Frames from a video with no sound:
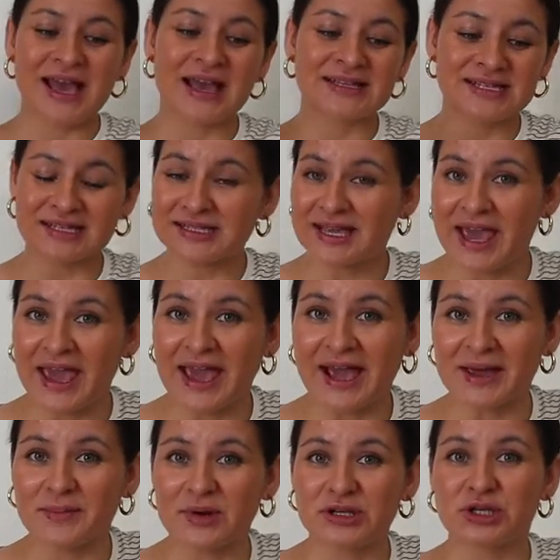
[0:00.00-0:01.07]
Today
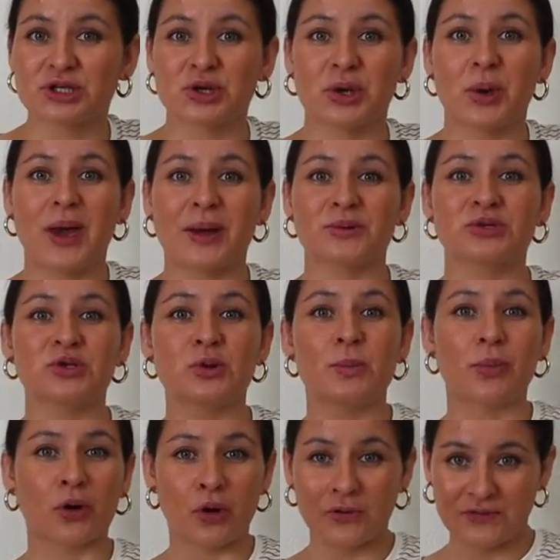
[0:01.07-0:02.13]
I'm going to show you how to
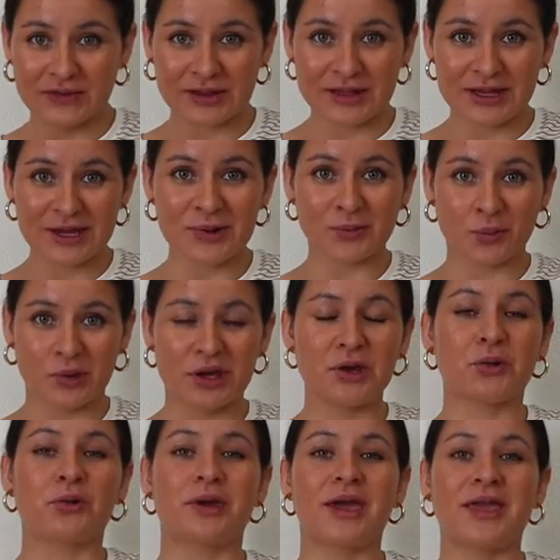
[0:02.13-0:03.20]
perfectly
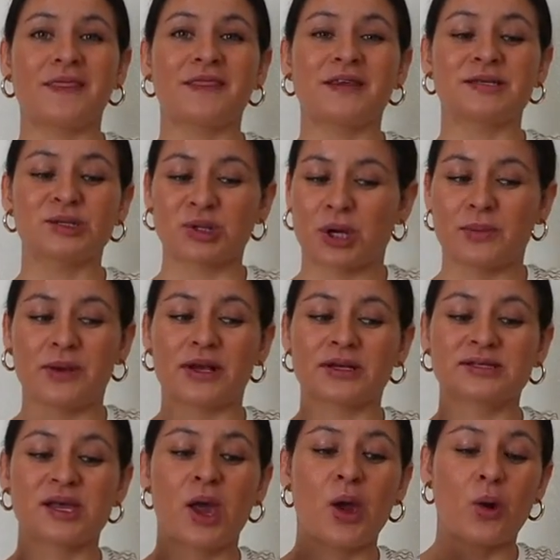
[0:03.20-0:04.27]
recreate the Starbucks